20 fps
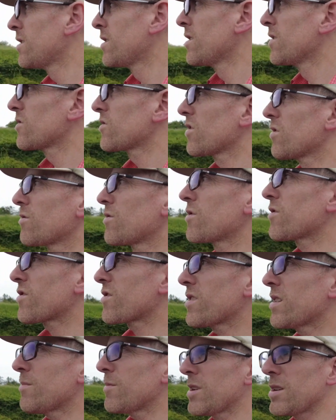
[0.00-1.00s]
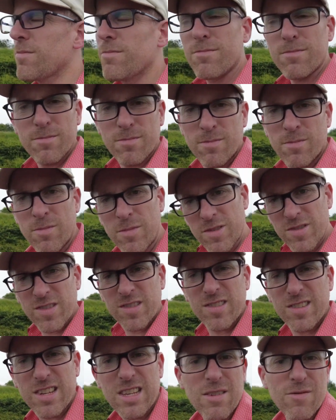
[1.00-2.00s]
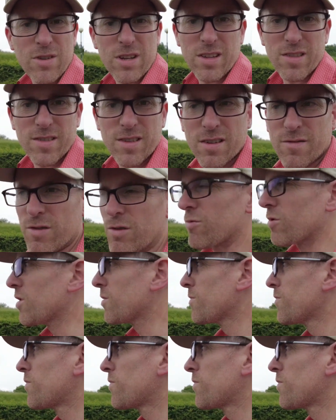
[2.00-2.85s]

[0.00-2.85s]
So there's some significance, if you will.